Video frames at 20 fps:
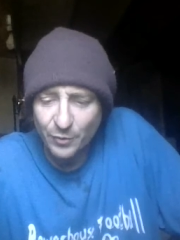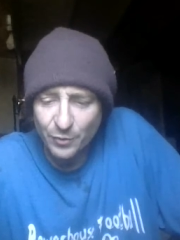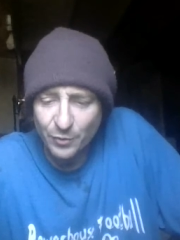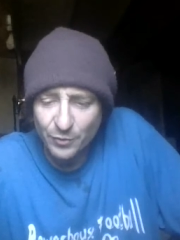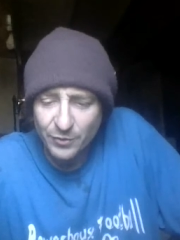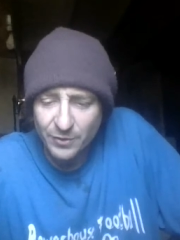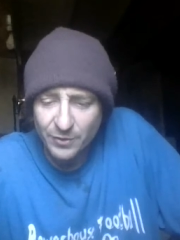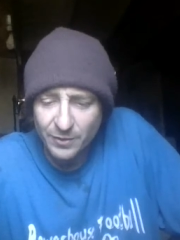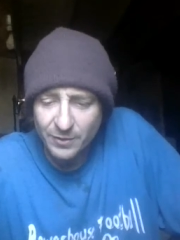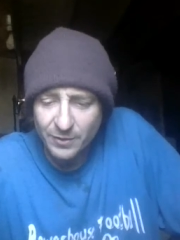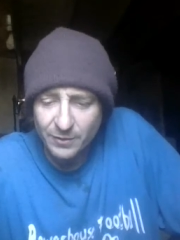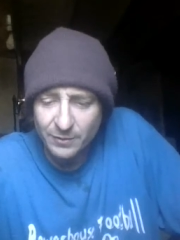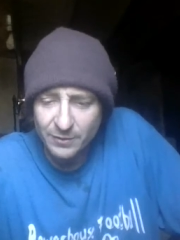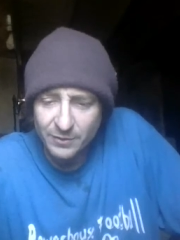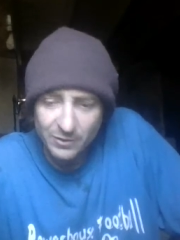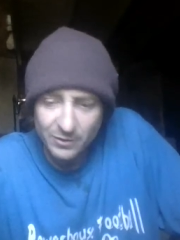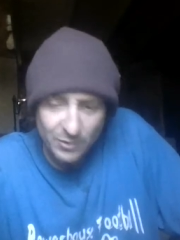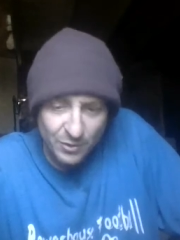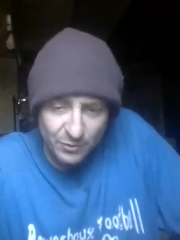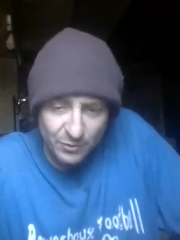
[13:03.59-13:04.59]
going to,
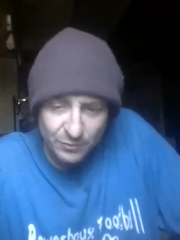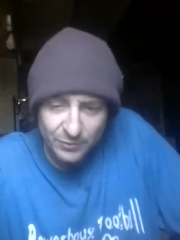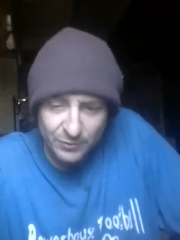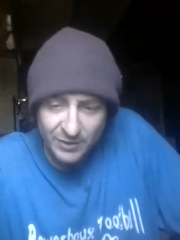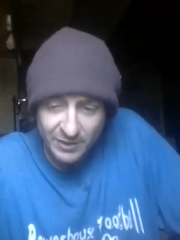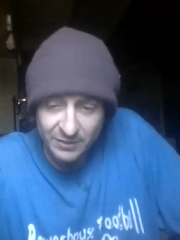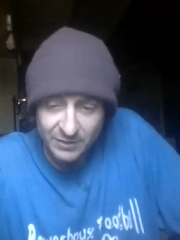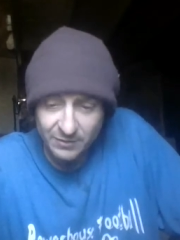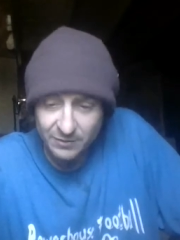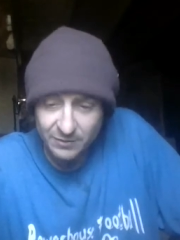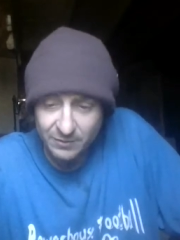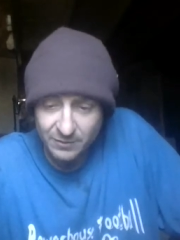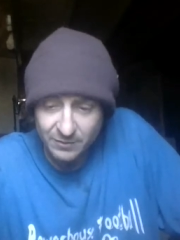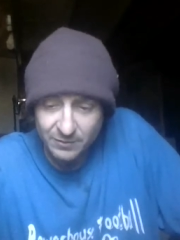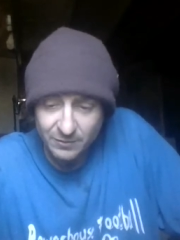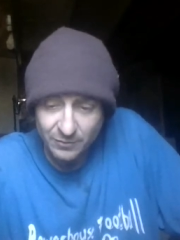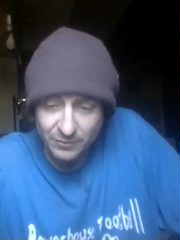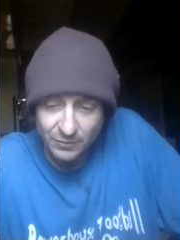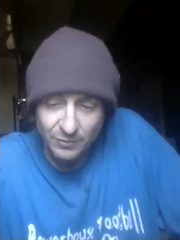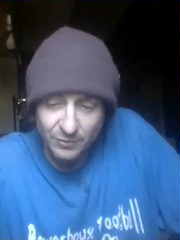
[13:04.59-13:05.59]
you know, get,
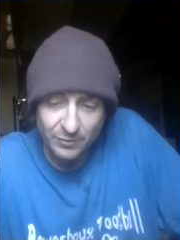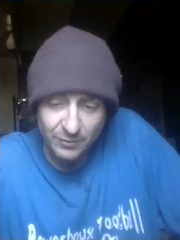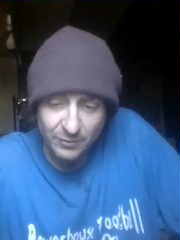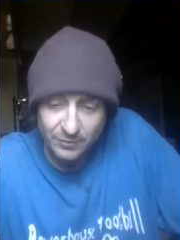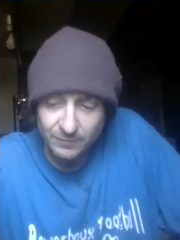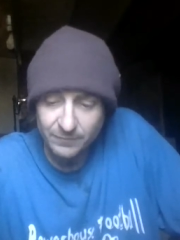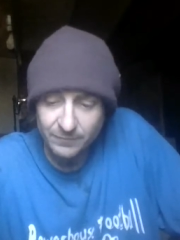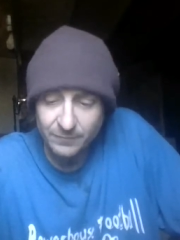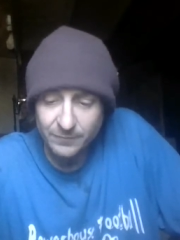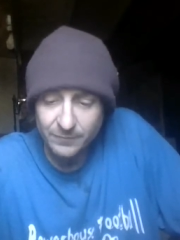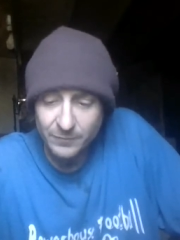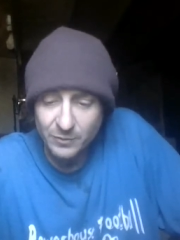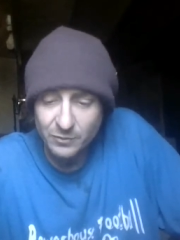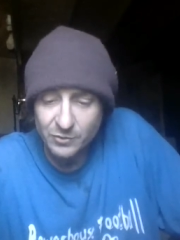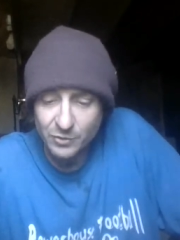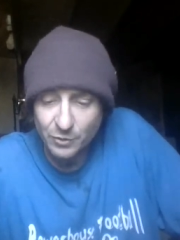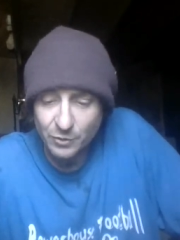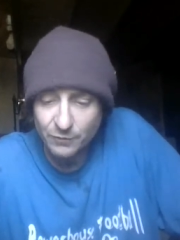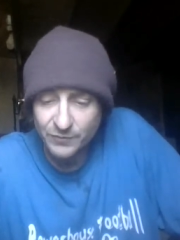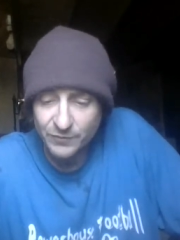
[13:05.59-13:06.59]
they're going to
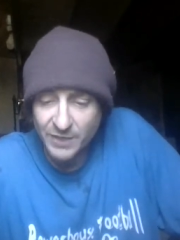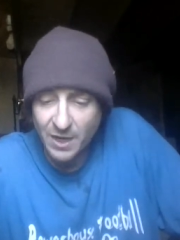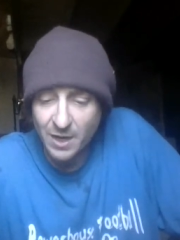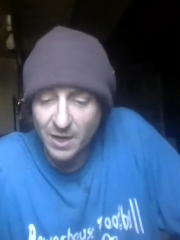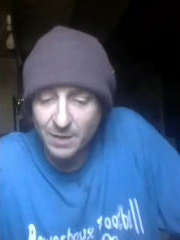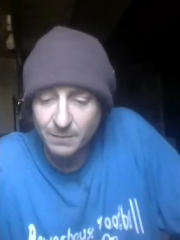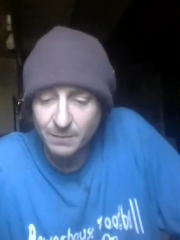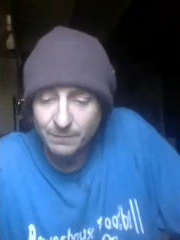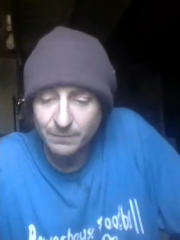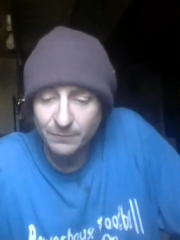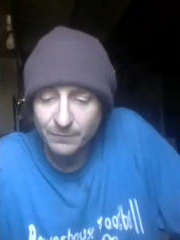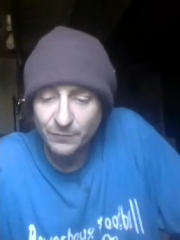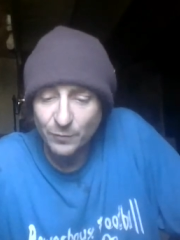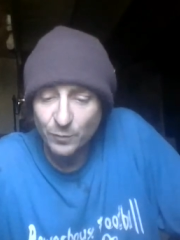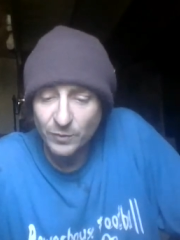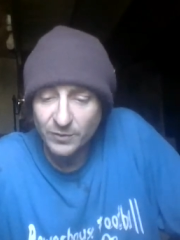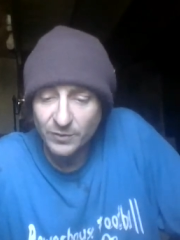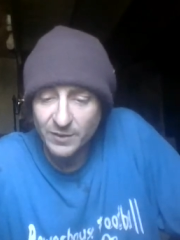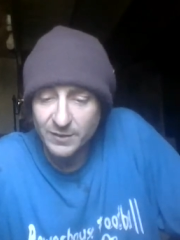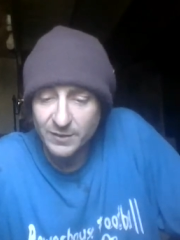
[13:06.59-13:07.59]
serve time for
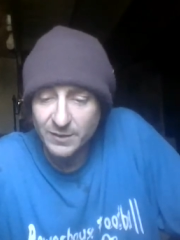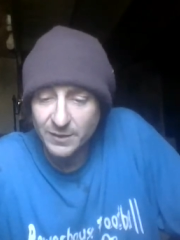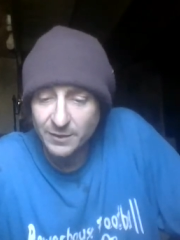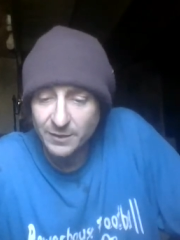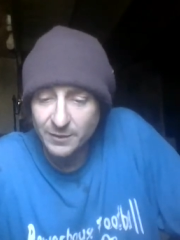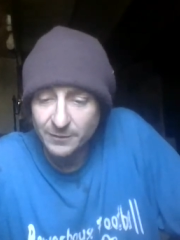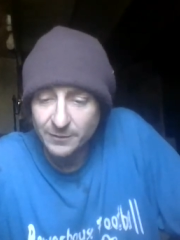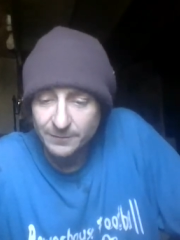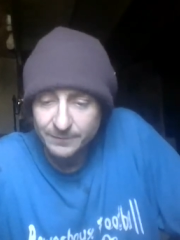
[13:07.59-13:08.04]
what they did.